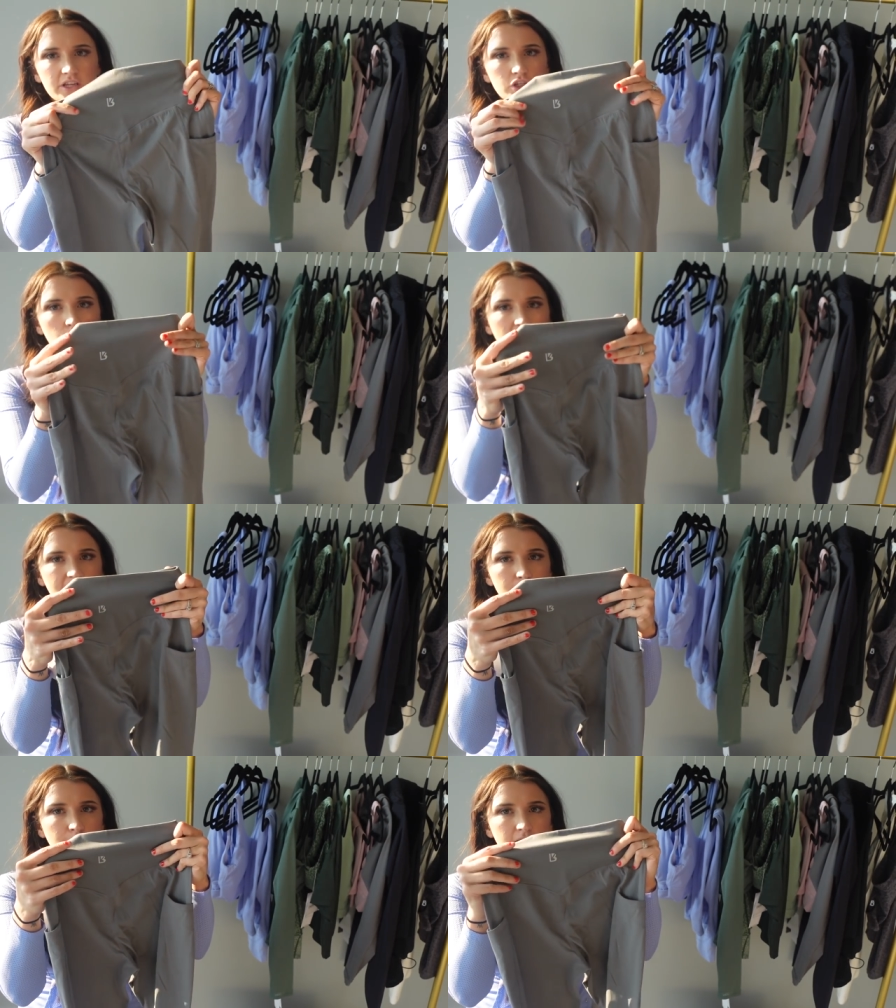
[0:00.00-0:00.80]
They don't
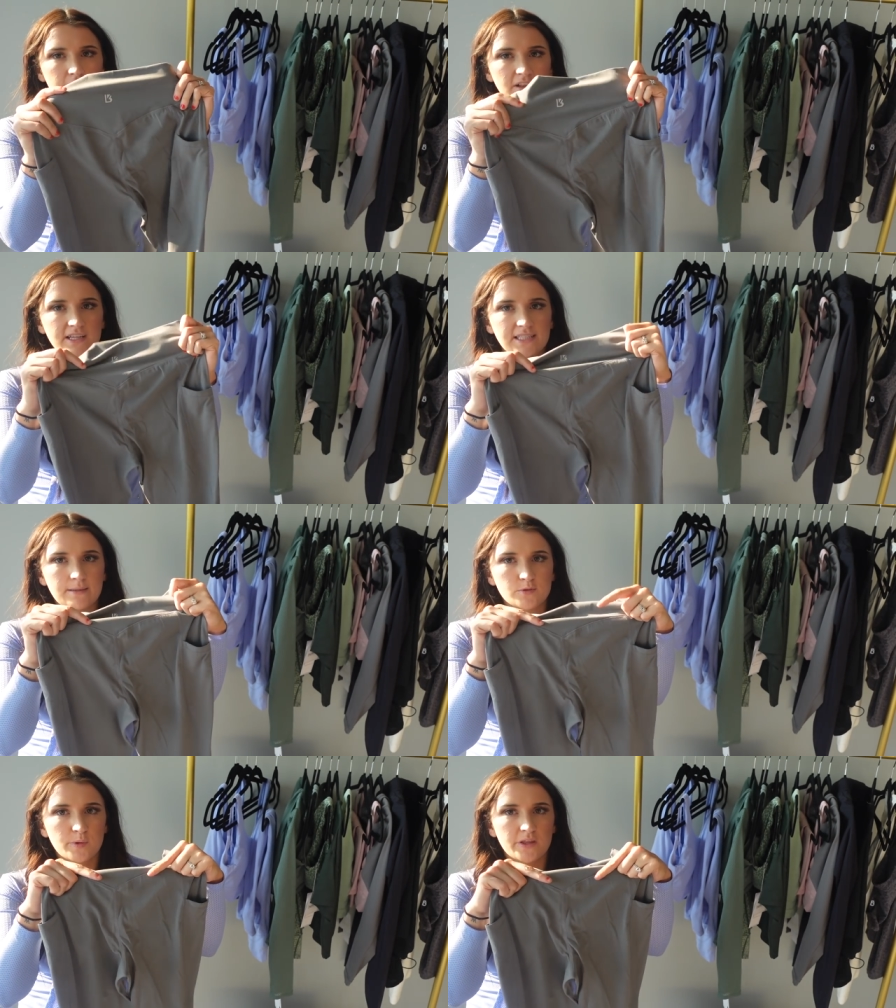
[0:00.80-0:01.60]
have the butterfly
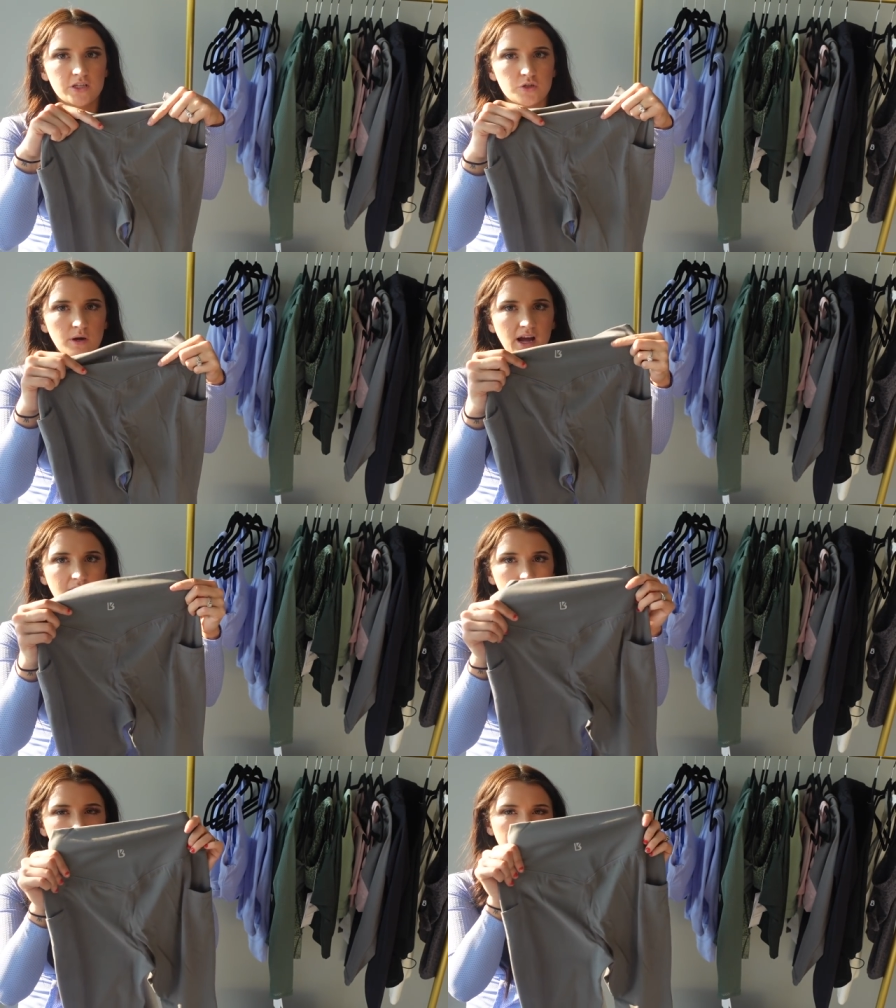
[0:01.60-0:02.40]
seams, but they do
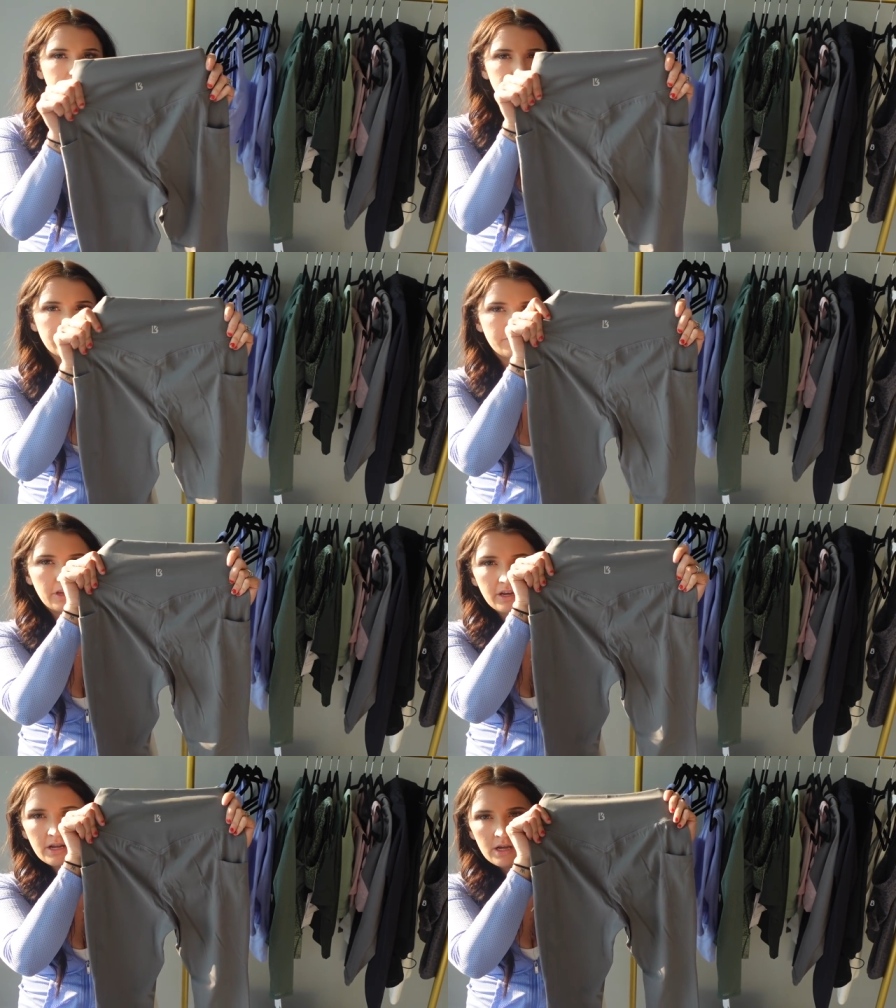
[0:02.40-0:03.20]
have kind of a
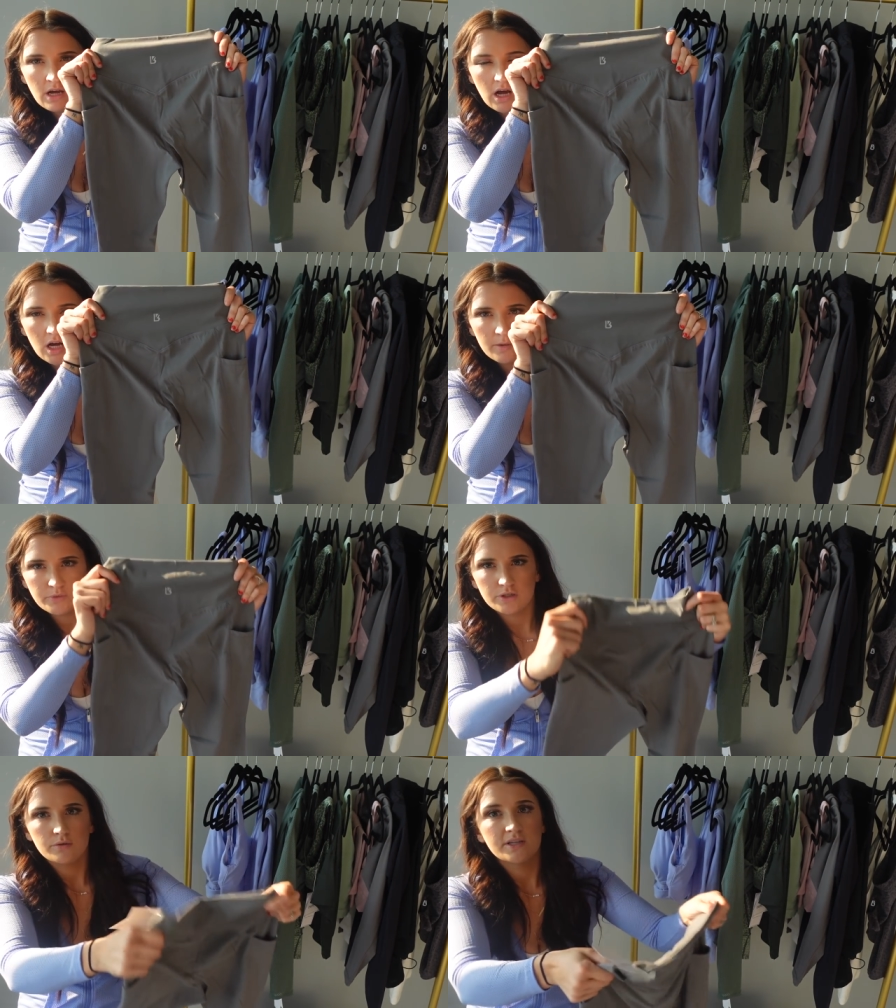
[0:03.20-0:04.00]
divot
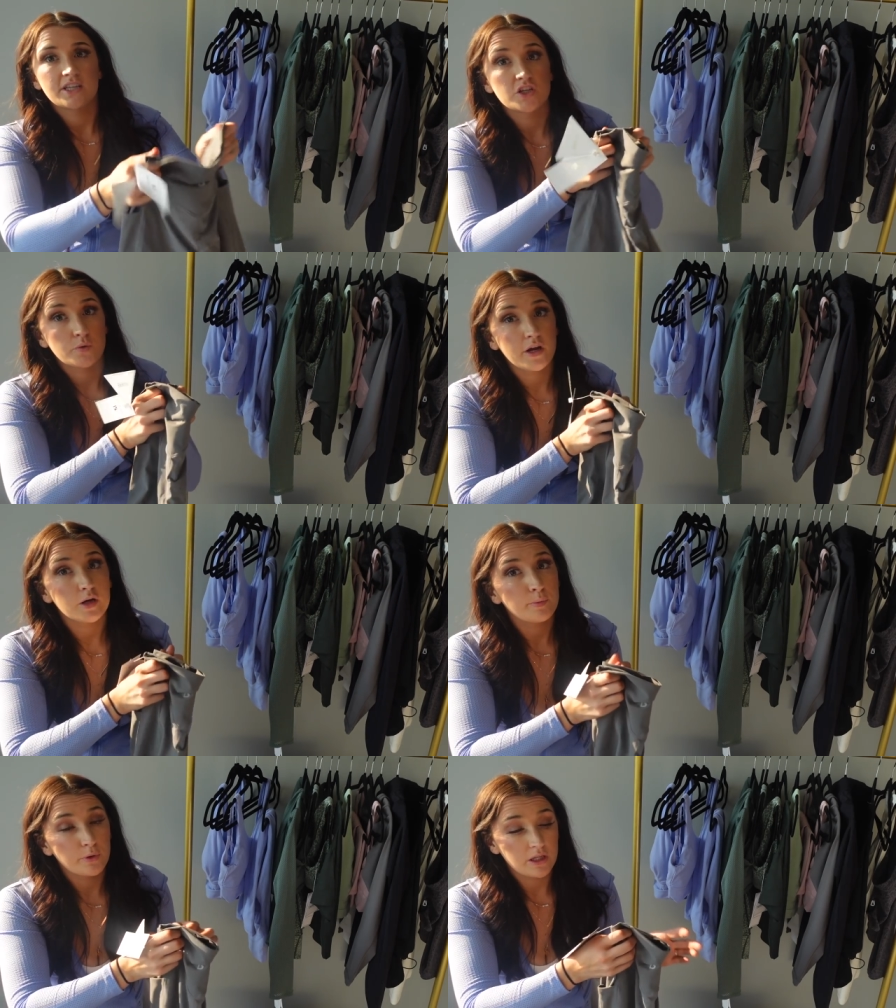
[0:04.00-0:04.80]
to accentuate
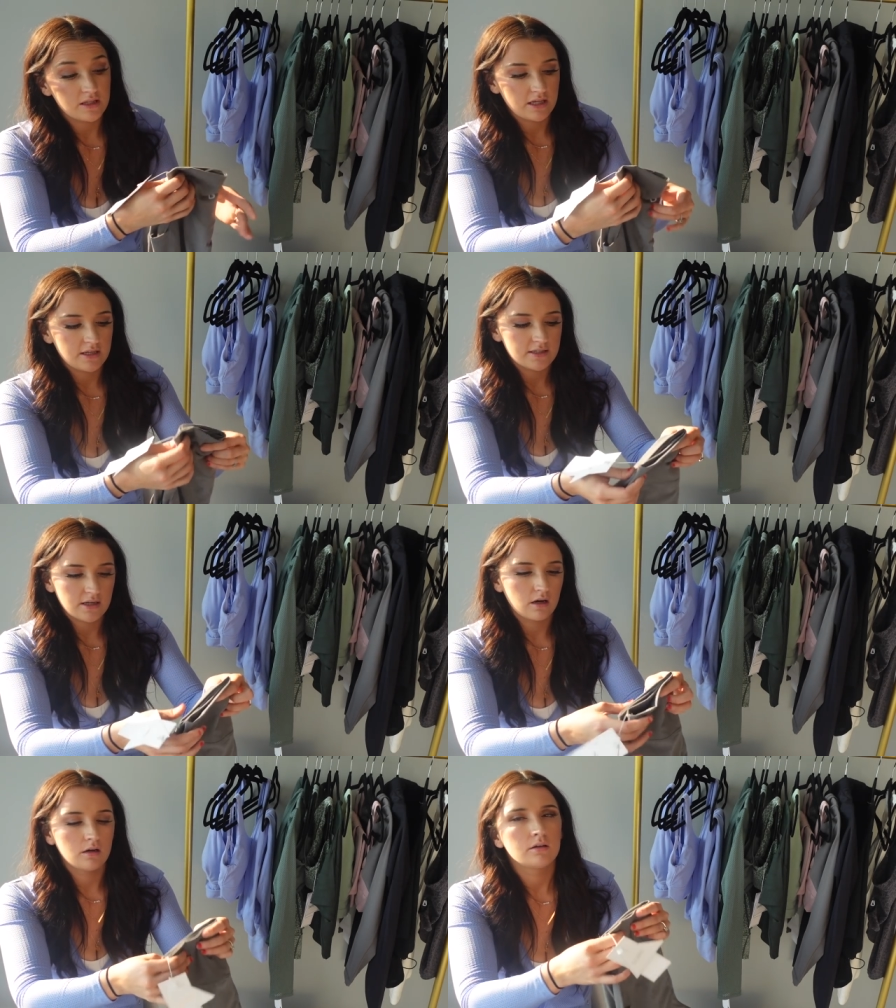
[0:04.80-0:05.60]
your booty. These
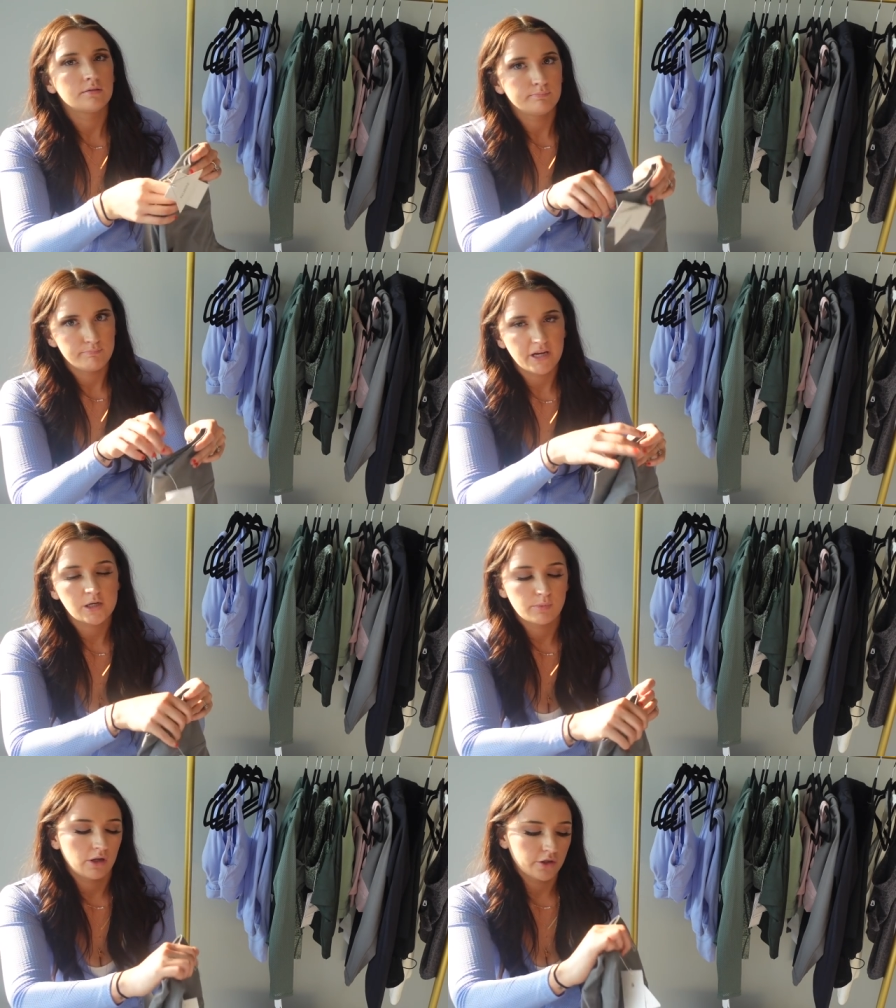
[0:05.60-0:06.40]
make
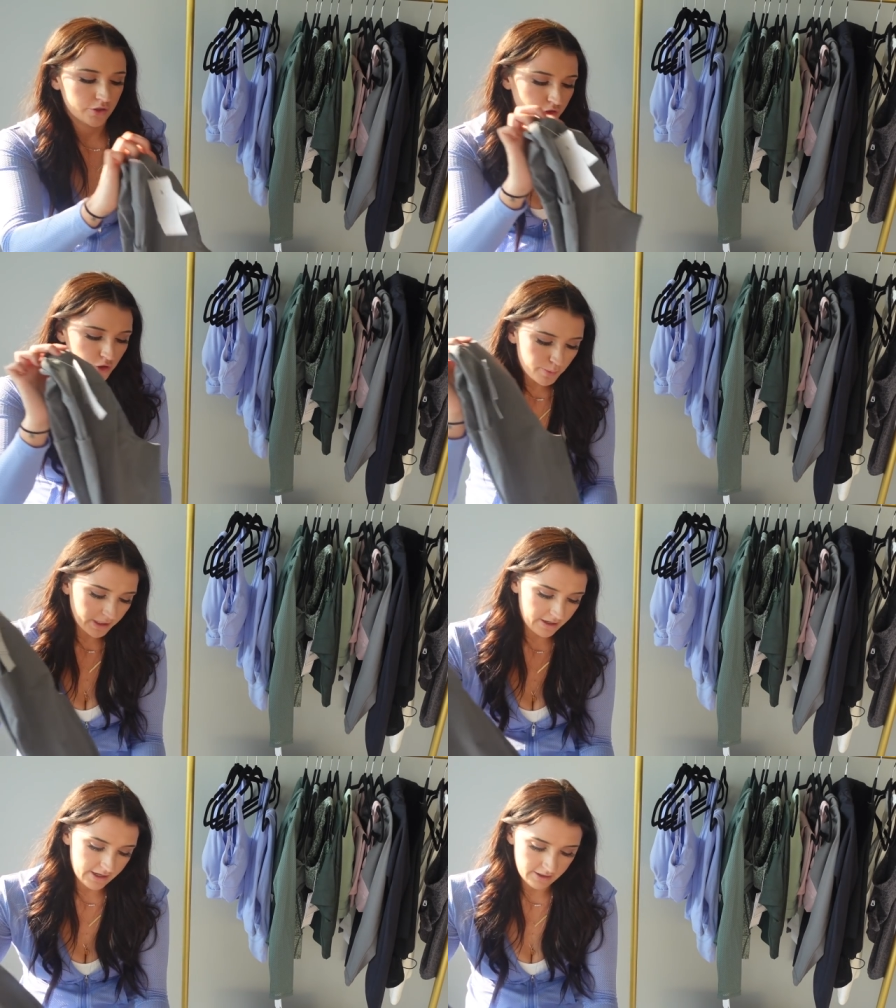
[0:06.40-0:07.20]
your butt look super
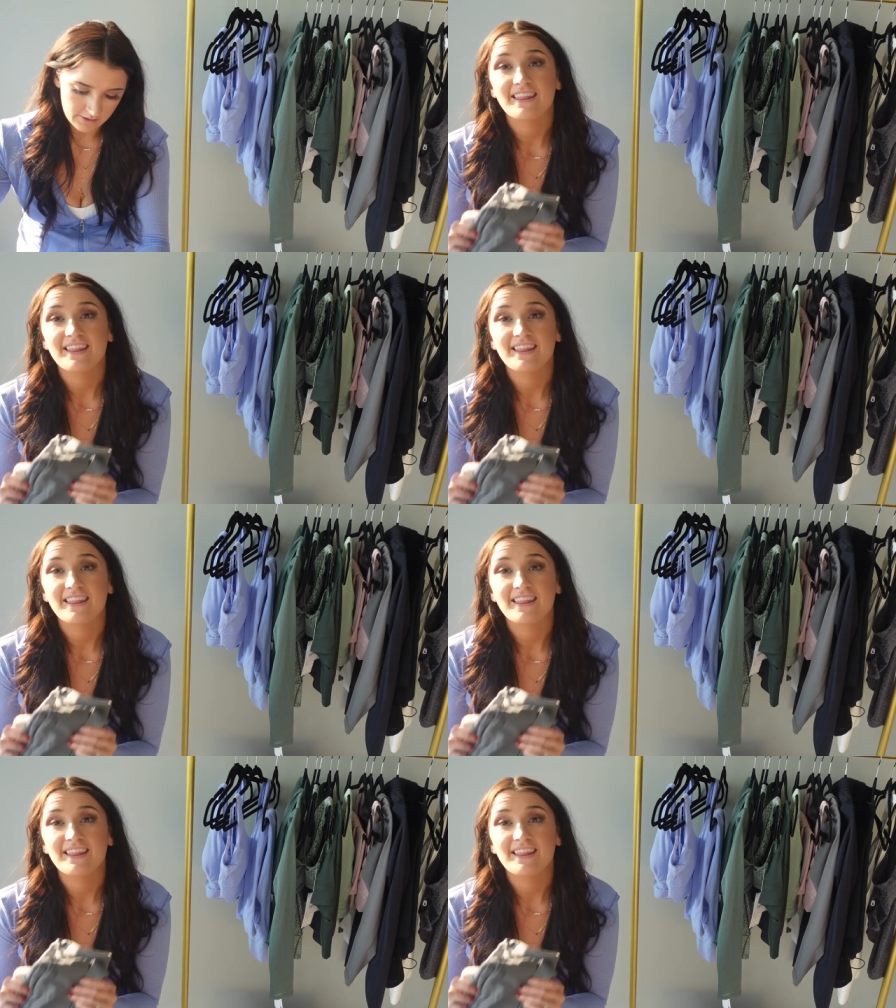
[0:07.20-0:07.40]
good.